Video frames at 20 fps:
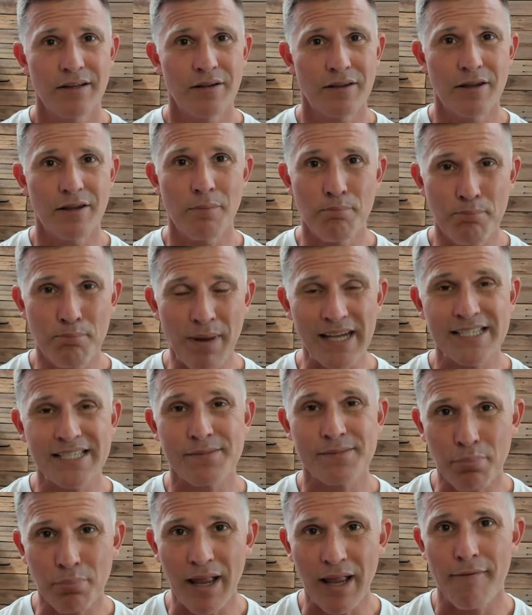the
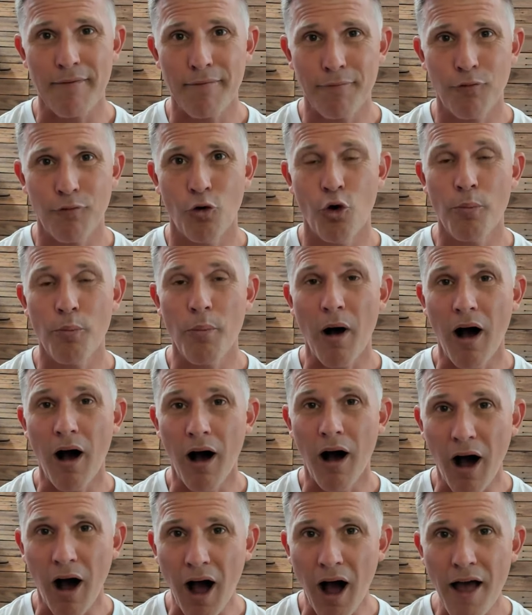best platform
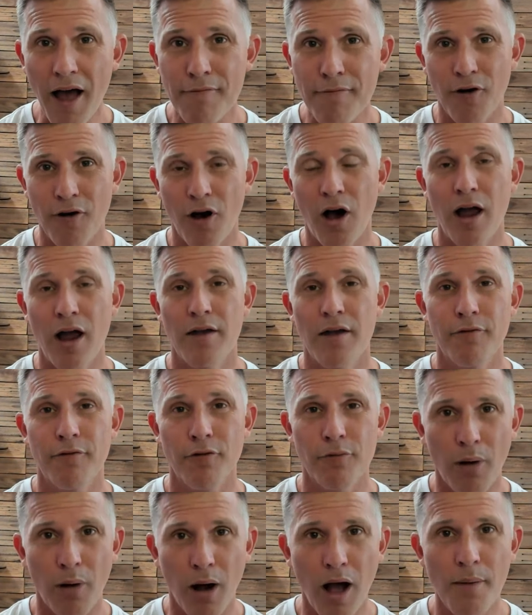I find
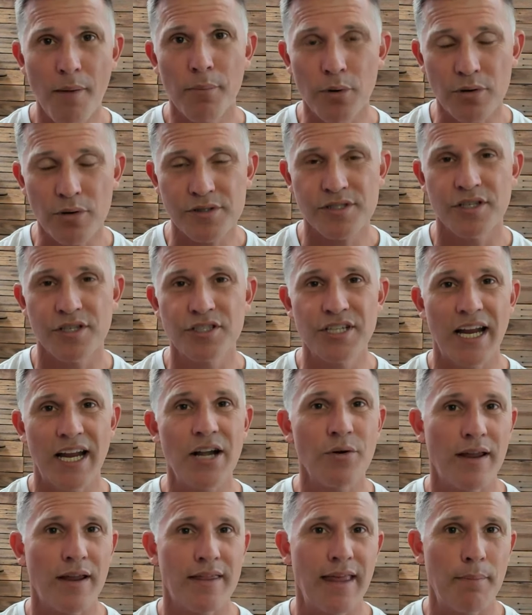for my books to
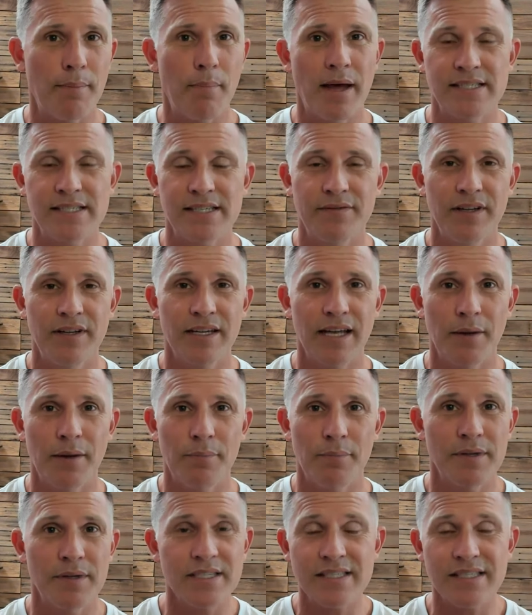generate that passive
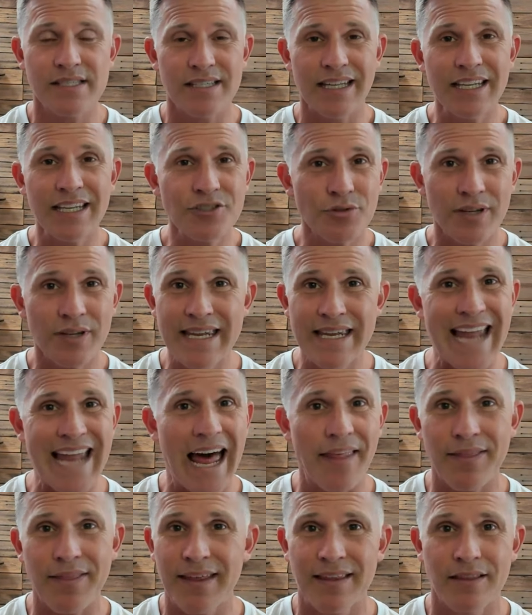income. There's just literally
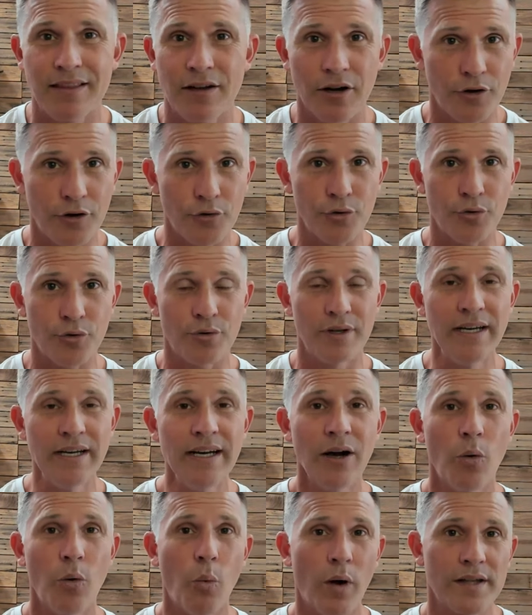nothing that I do
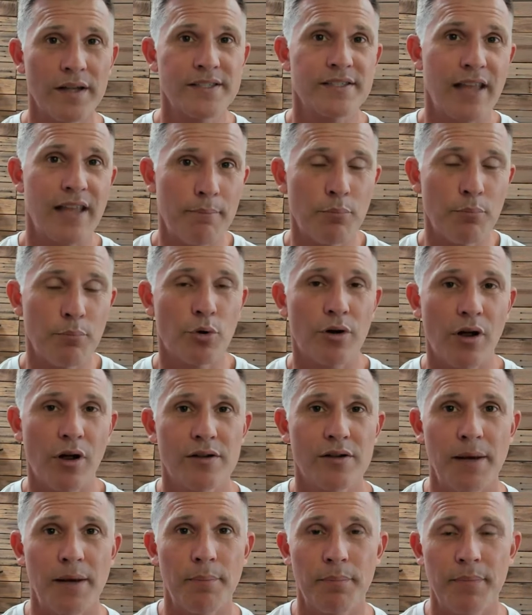once that book
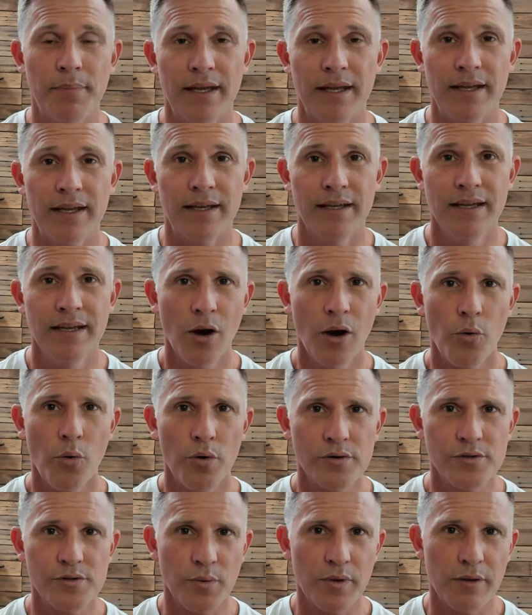goes up there.
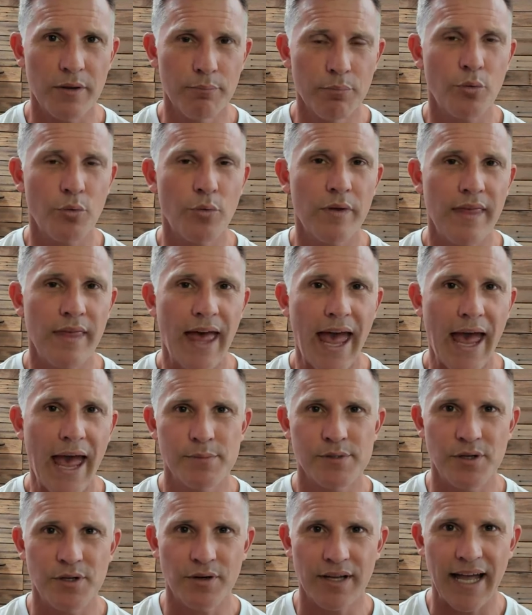Whereas with a book with
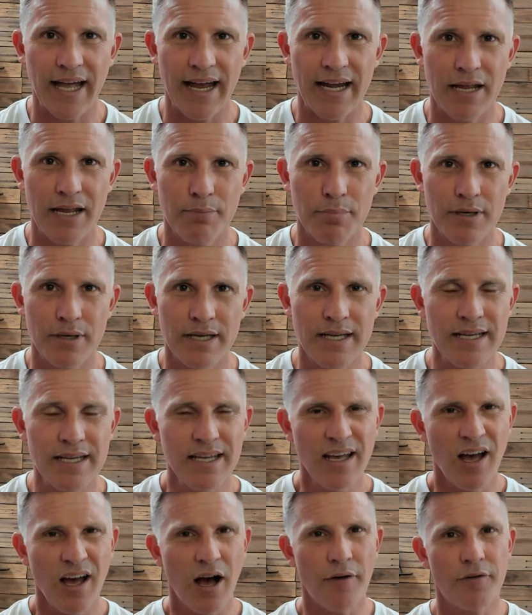Amazon KDP,
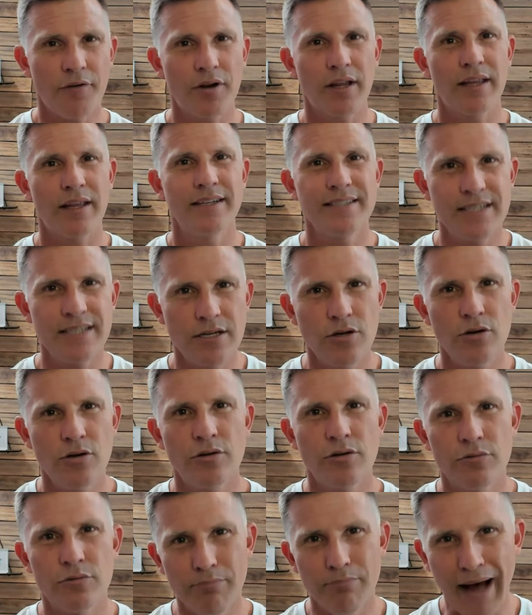I've got to continue
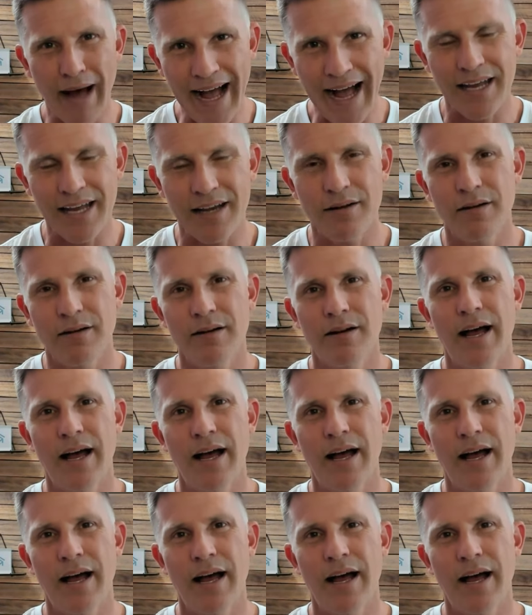to market